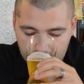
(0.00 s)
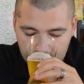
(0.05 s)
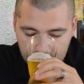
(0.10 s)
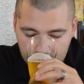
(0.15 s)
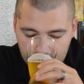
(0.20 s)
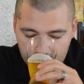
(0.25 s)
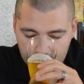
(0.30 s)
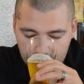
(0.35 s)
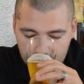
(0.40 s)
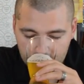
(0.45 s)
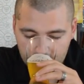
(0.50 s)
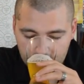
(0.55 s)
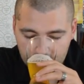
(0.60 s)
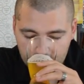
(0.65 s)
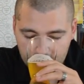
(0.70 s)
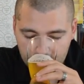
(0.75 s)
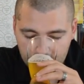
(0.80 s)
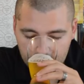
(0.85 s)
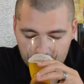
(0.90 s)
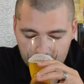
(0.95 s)

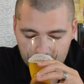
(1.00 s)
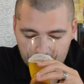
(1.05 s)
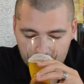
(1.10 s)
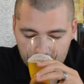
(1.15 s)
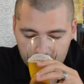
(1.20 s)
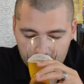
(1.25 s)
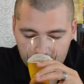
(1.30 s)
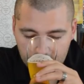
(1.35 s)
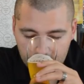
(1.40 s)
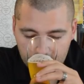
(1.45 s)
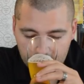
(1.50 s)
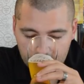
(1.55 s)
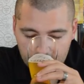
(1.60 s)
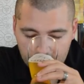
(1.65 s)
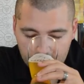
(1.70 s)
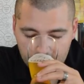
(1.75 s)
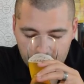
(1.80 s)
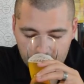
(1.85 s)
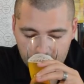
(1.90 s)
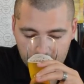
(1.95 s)

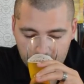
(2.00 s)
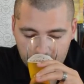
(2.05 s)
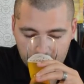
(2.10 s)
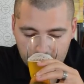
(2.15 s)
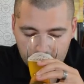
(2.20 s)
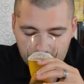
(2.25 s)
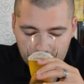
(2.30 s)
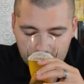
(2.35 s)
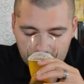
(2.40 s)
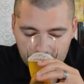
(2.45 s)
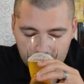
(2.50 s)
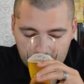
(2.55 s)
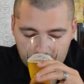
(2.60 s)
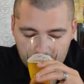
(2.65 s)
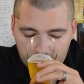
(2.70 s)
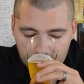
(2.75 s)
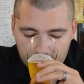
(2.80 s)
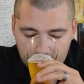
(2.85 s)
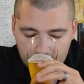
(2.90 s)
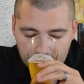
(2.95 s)

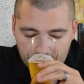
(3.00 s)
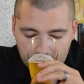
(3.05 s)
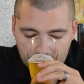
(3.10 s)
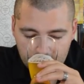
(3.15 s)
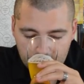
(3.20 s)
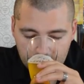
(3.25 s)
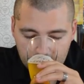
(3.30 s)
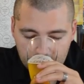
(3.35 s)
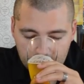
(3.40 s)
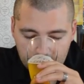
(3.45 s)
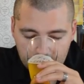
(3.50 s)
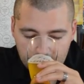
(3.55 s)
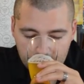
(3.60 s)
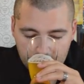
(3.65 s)
[no speech]